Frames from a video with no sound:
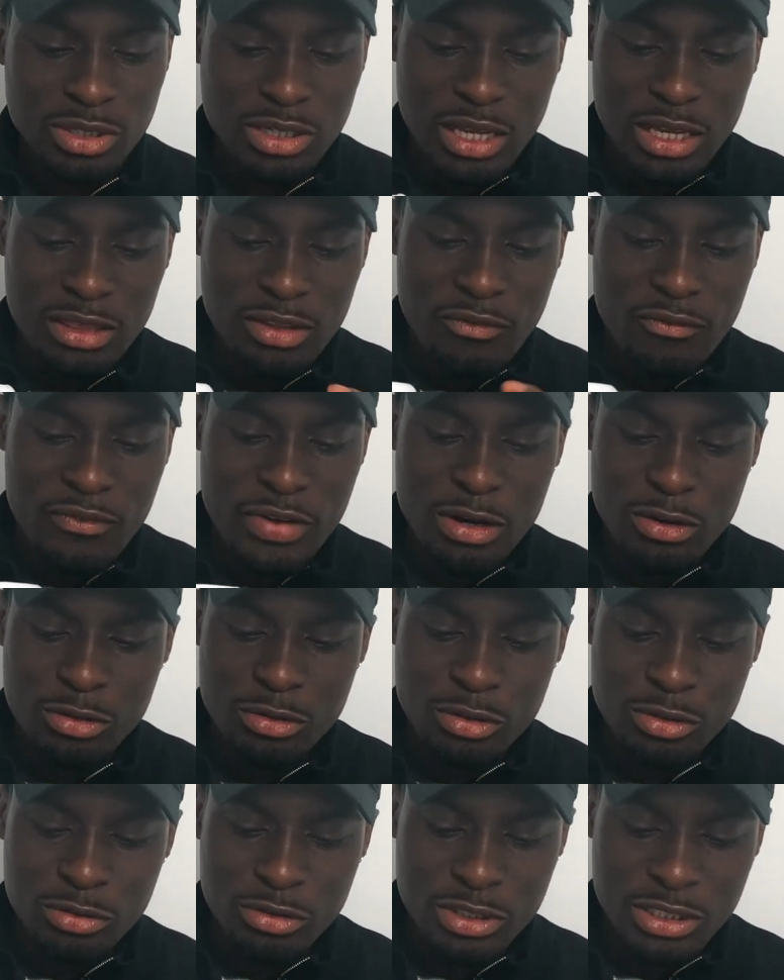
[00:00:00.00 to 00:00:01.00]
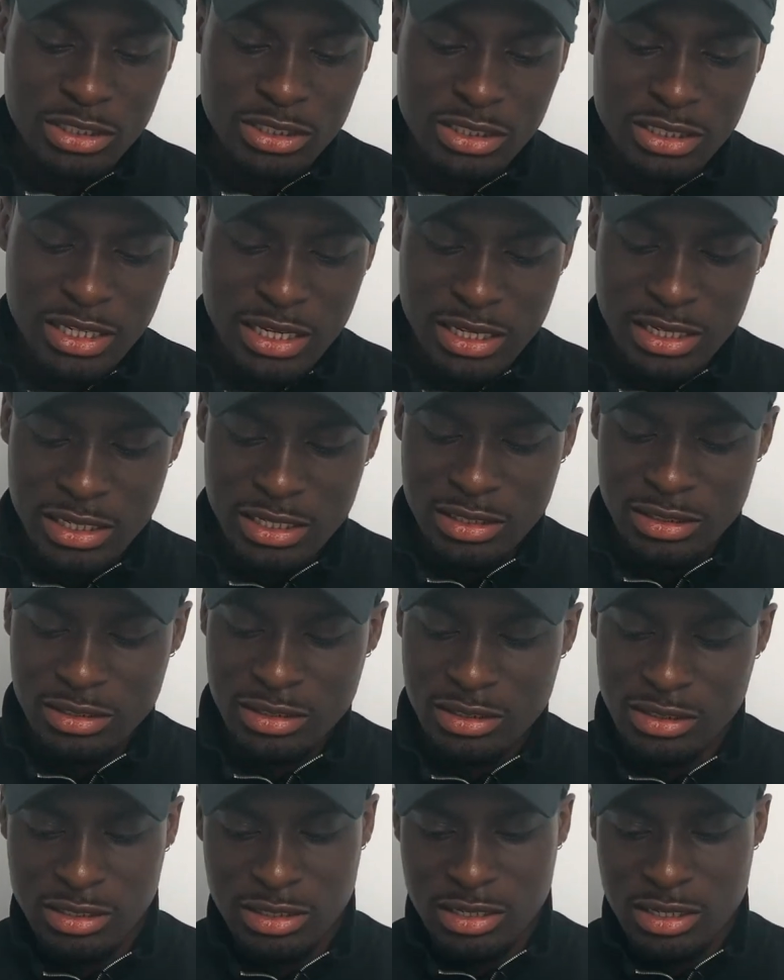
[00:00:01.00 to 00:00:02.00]
Like the Velcro detailing,
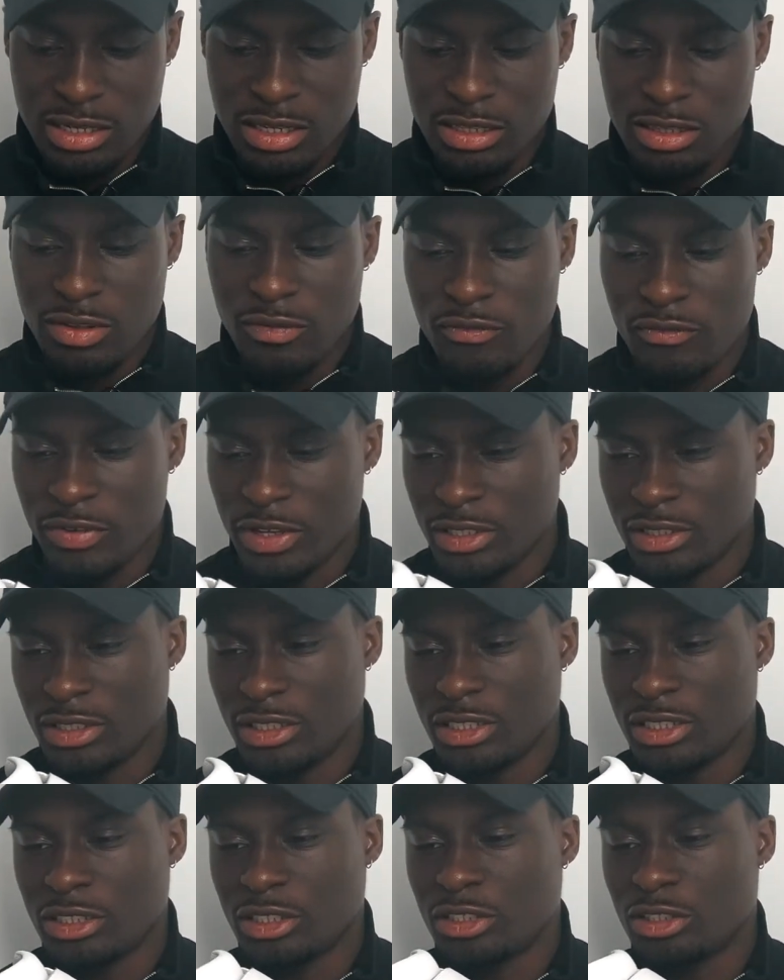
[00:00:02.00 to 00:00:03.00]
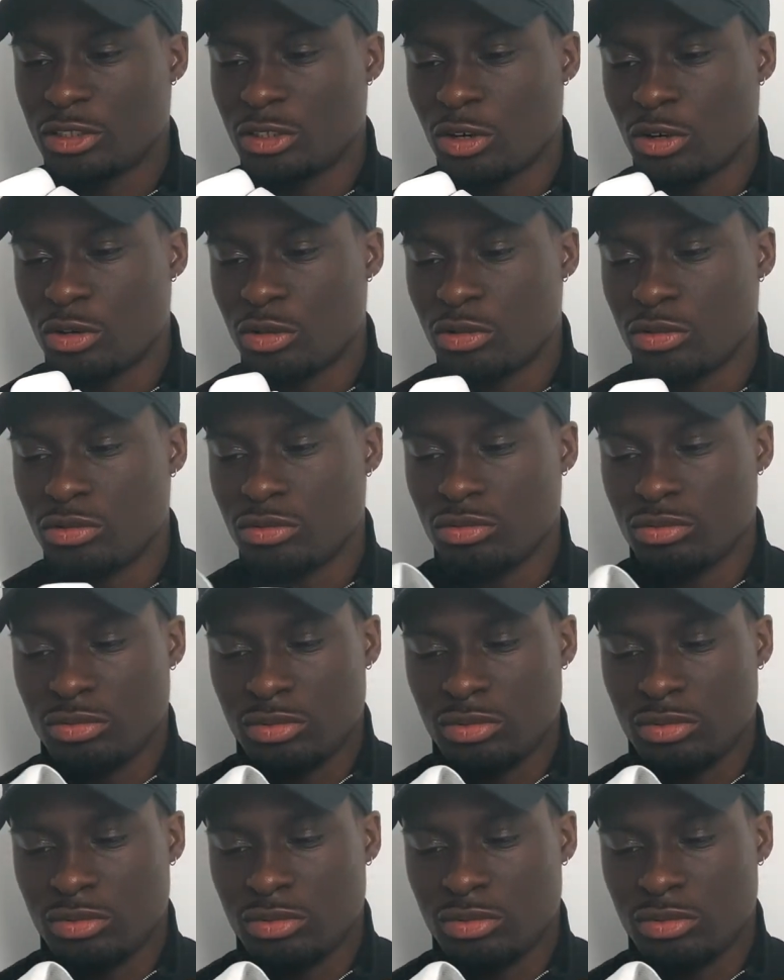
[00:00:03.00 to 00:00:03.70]
the vintage sole,